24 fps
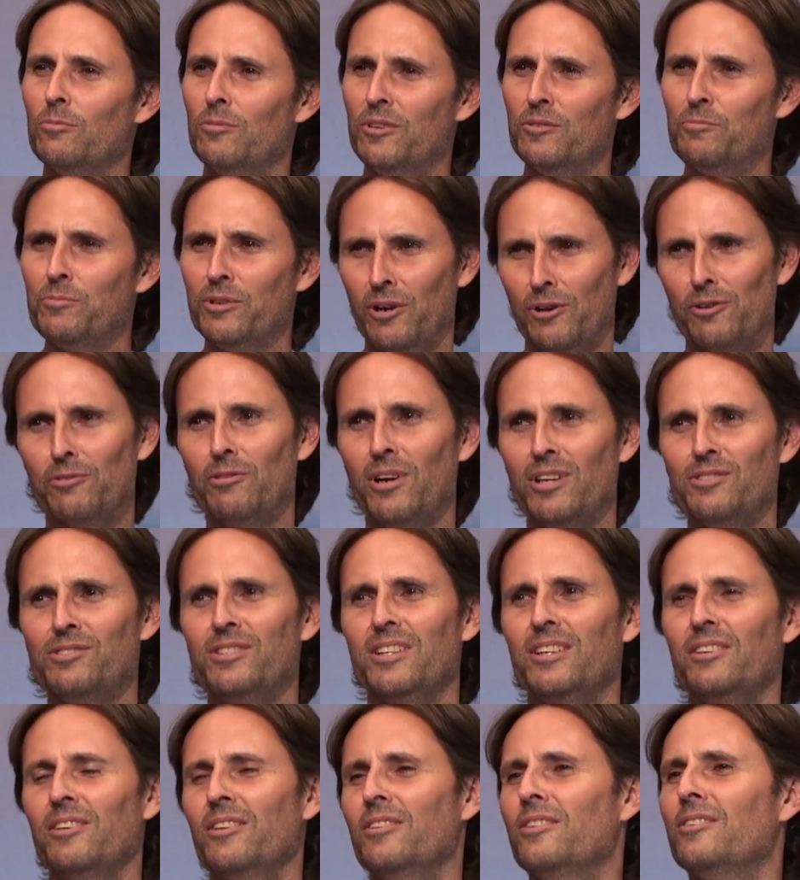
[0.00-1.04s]
with
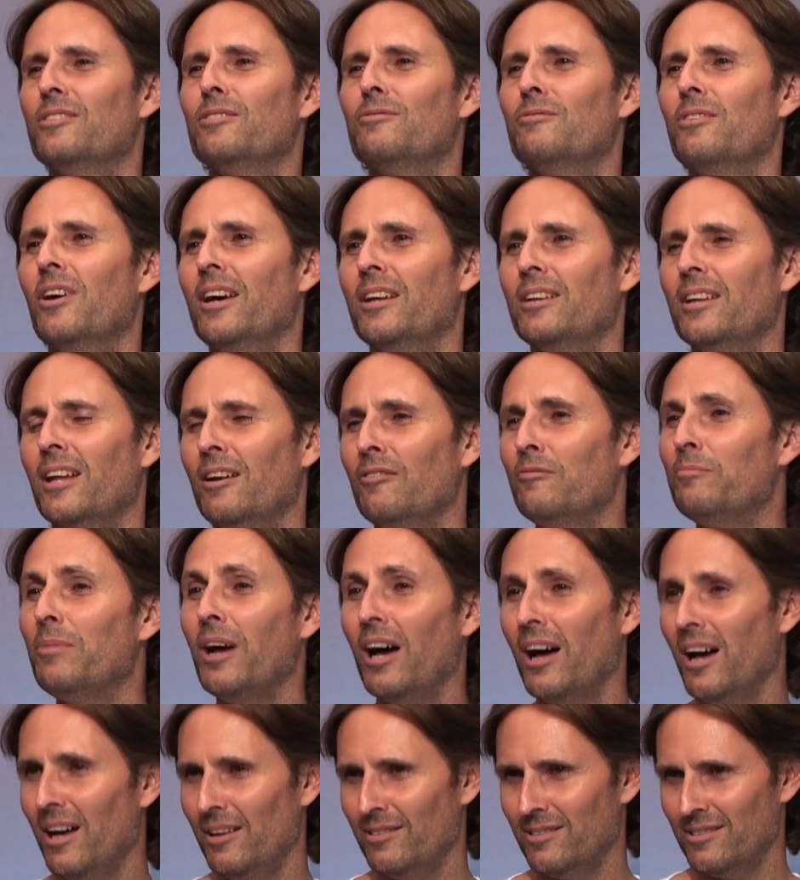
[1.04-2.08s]
progressing on the divine love
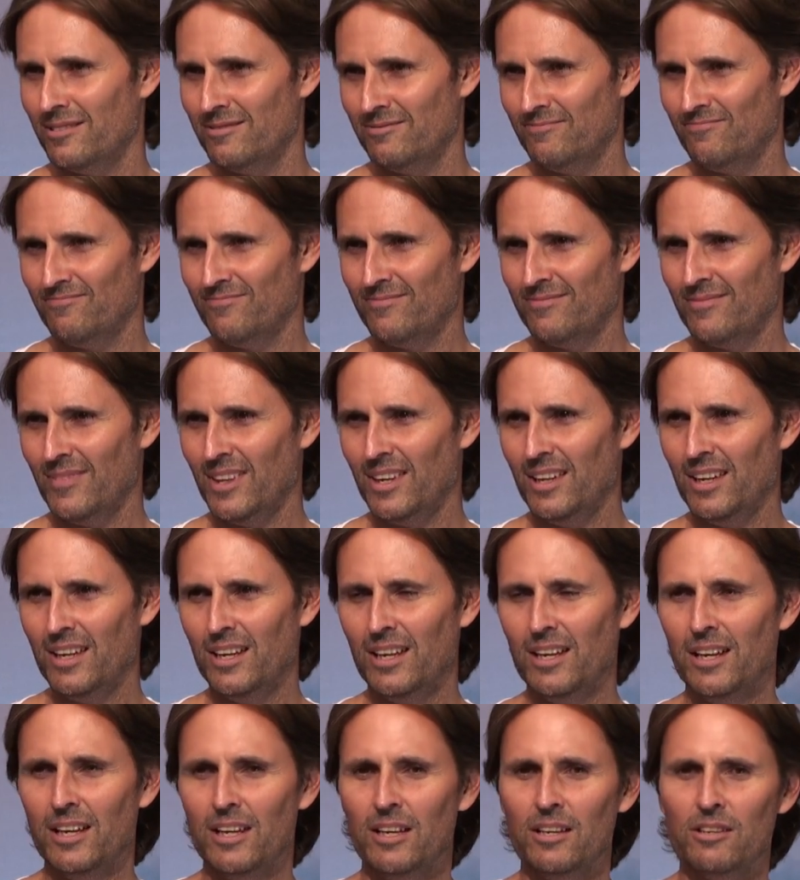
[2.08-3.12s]
path.
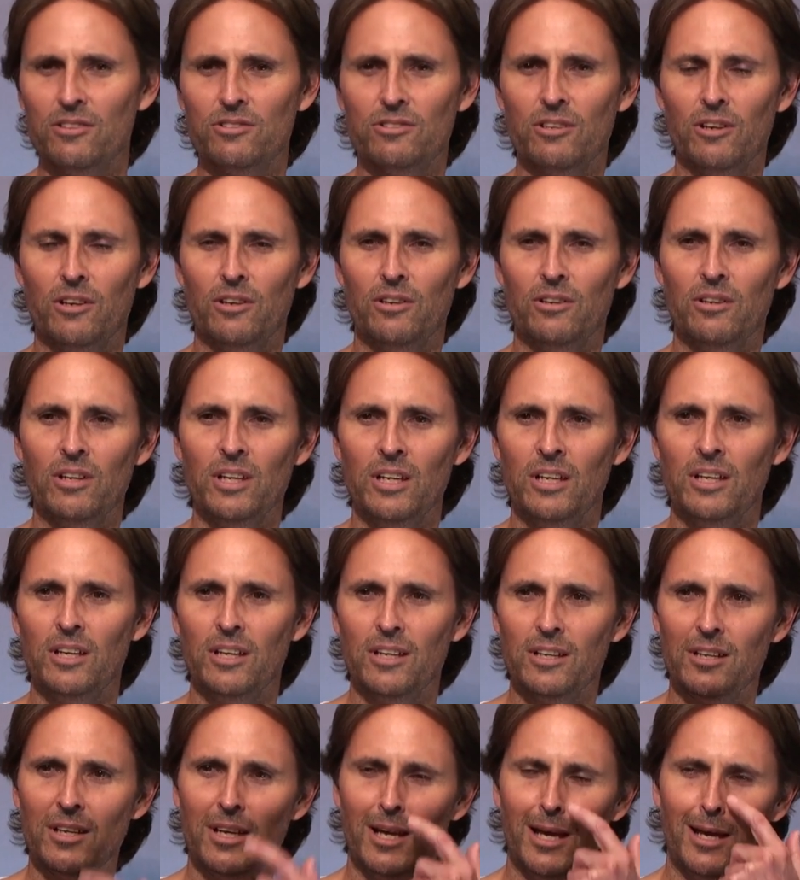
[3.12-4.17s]
So
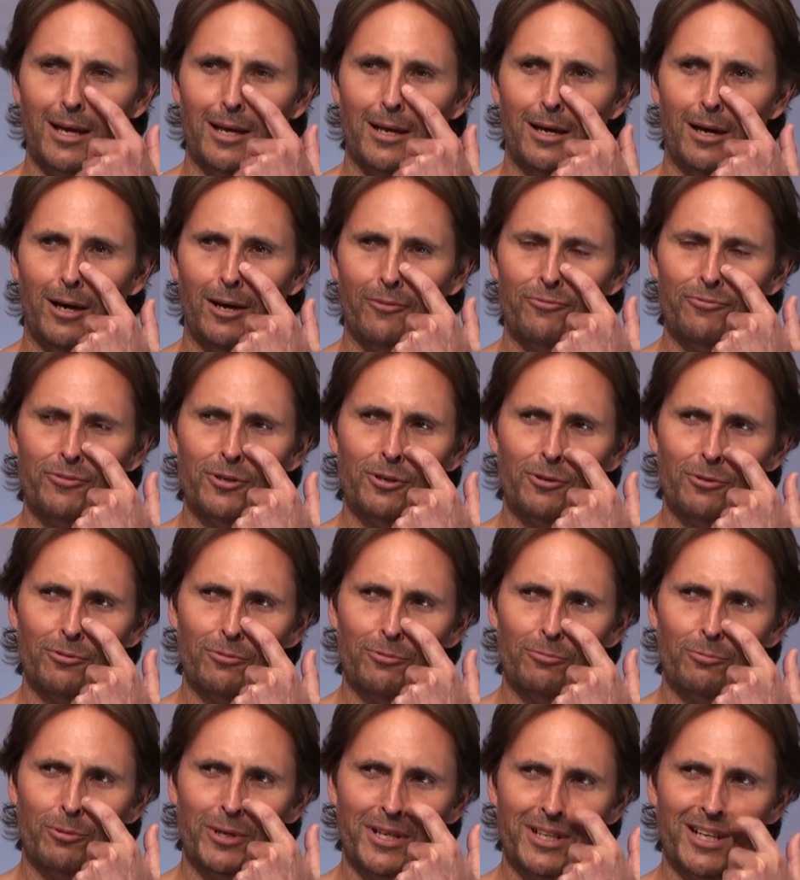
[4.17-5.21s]
I feel
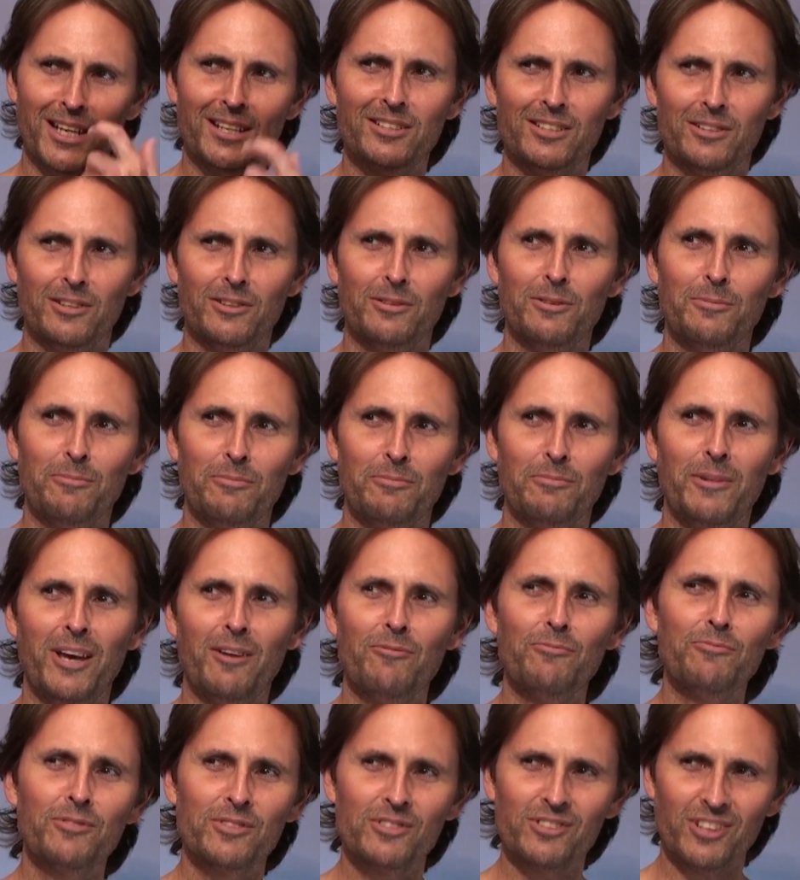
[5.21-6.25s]
we need to
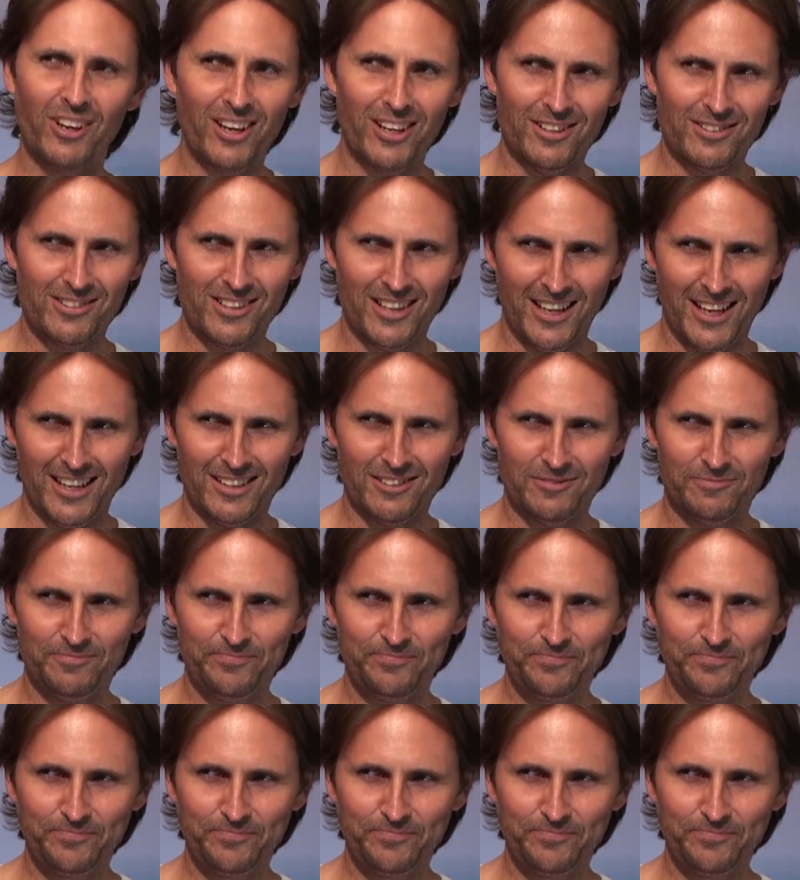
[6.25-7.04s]
emphasize that.